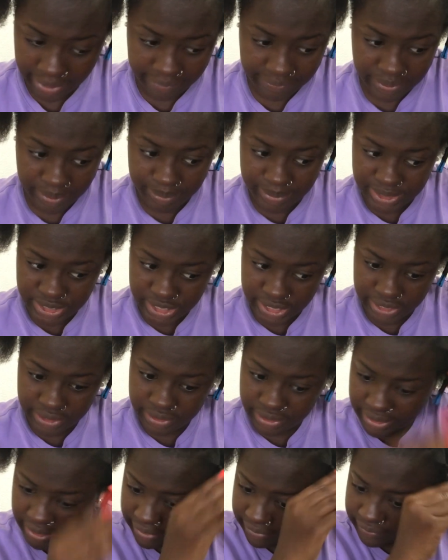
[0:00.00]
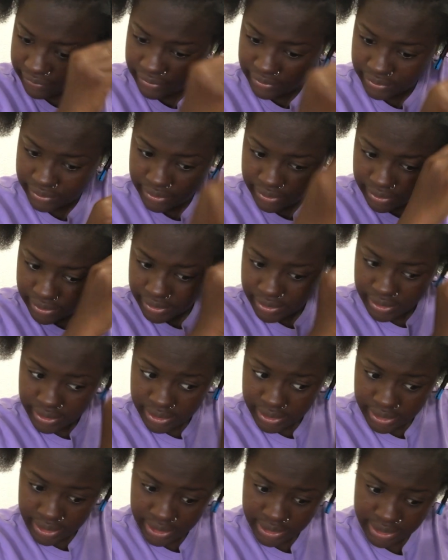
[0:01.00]
I have that much hair left.
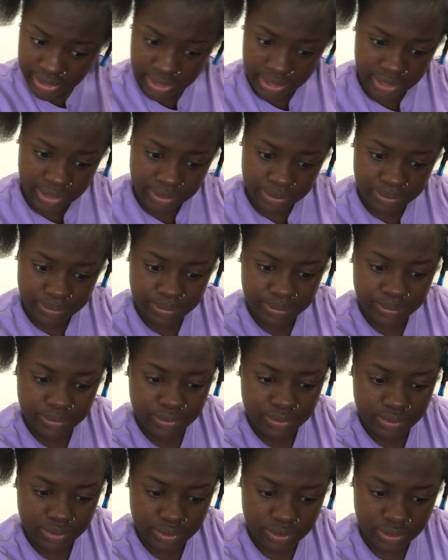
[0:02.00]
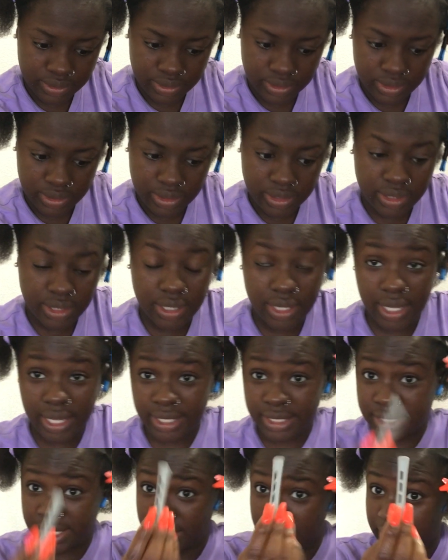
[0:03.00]
And then
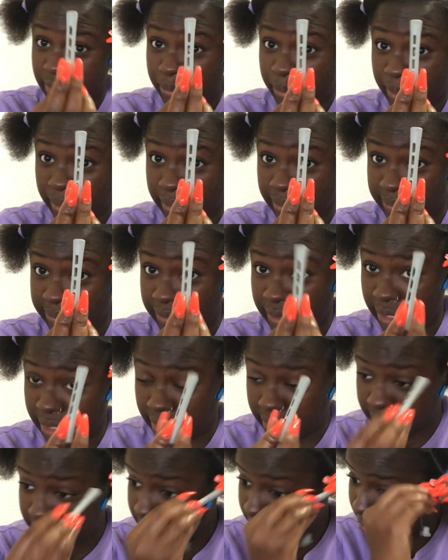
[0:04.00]
I take the perm rod